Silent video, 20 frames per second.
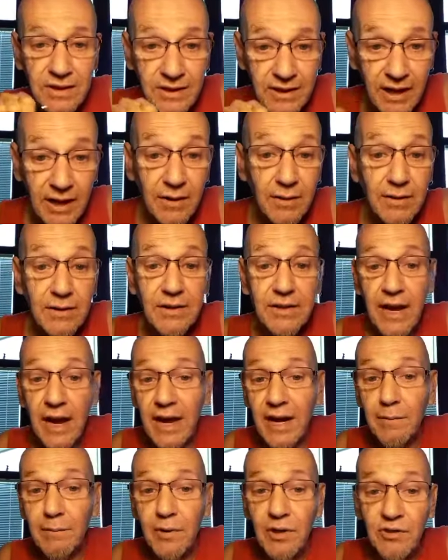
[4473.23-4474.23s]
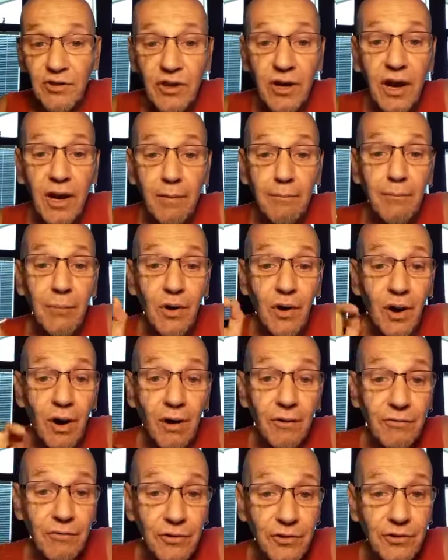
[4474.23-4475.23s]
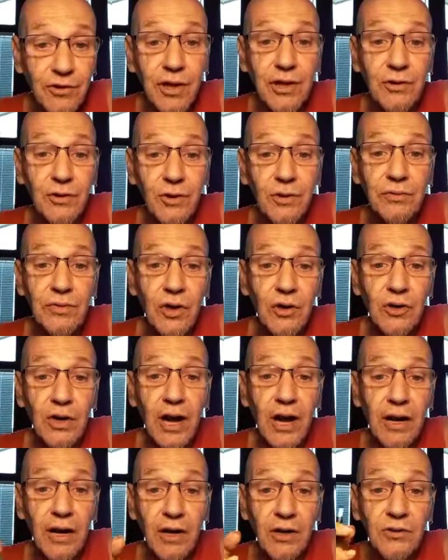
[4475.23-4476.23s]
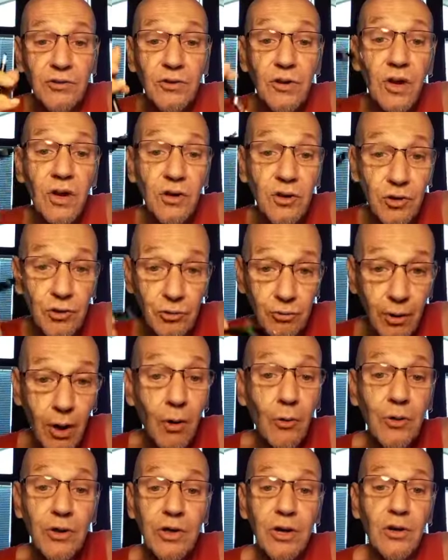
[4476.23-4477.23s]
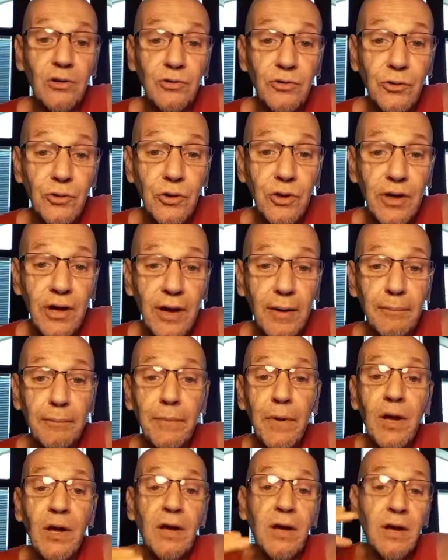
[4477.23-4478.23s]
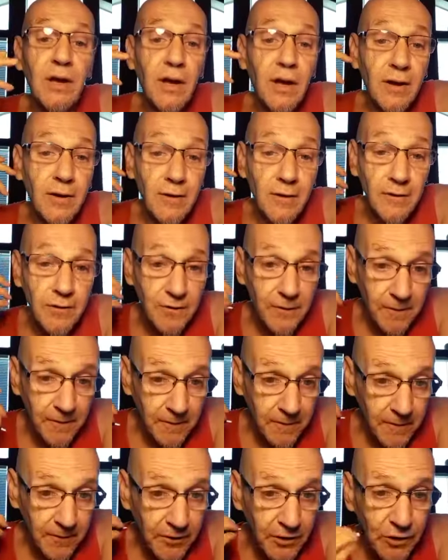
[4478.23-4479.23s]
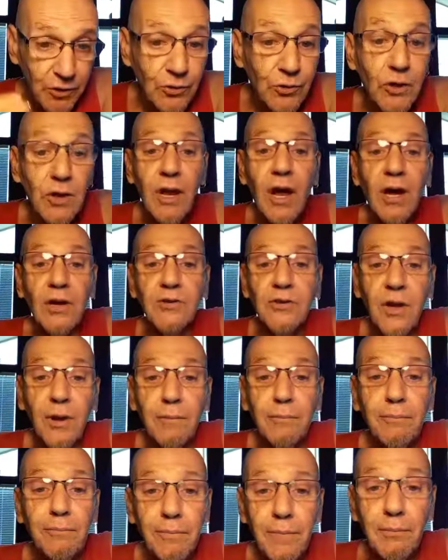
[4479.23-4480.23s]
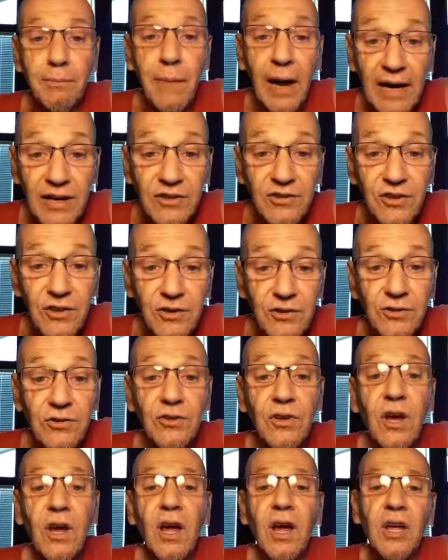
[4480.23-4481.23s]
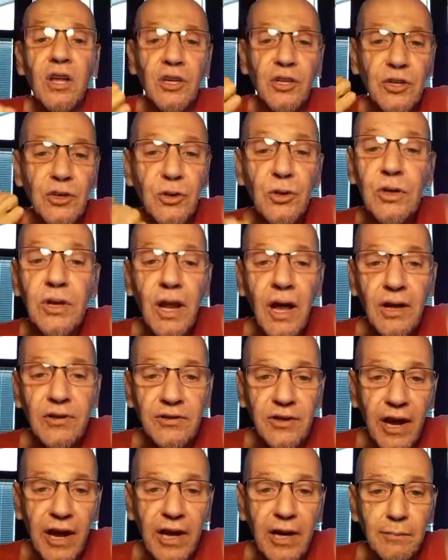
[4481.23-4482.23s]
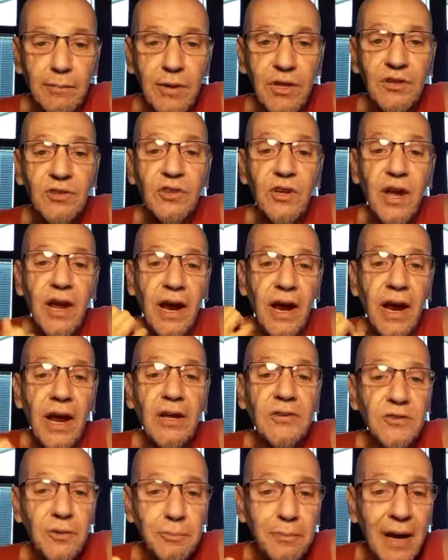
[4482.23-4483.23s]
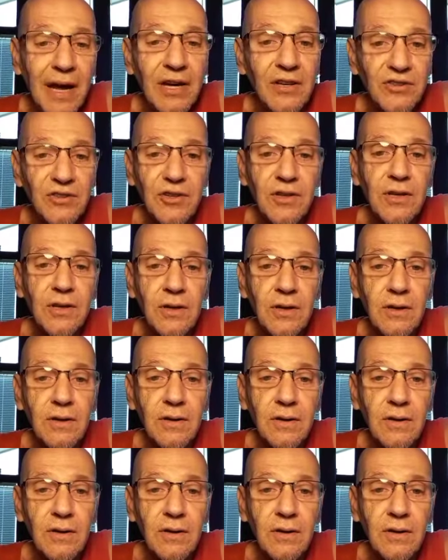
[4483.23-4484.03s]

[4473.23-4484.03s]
Get cannabis and hemp off the schedule of narcotics, grow industrial hemp, utilize hemp medicines, utilize cannabis as a medicine,